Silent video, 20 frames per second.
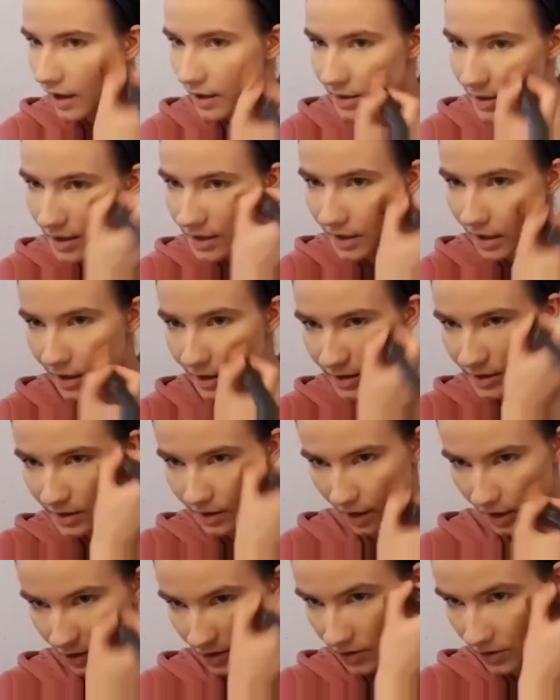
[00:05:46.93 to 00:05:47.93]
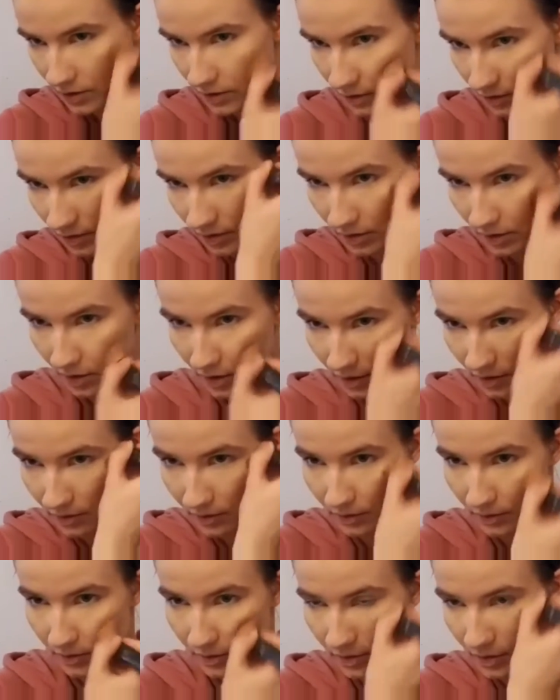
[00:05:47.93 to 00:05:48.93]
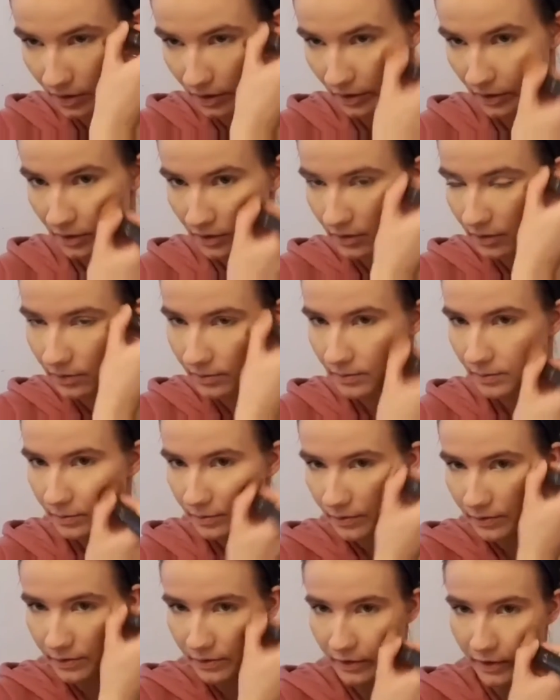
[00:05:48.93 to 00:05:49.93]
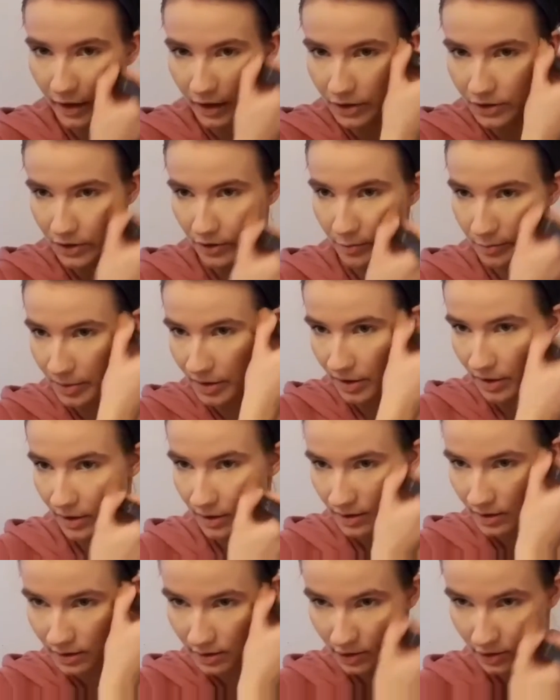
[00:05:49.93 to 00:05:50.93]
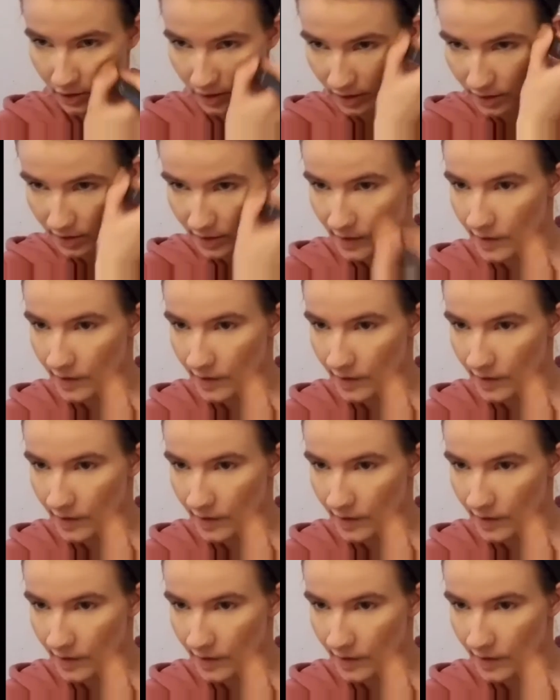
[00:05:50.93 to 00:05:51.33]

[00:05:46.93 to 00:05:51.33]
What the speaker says: has a nice natural glow or flush of bronze to the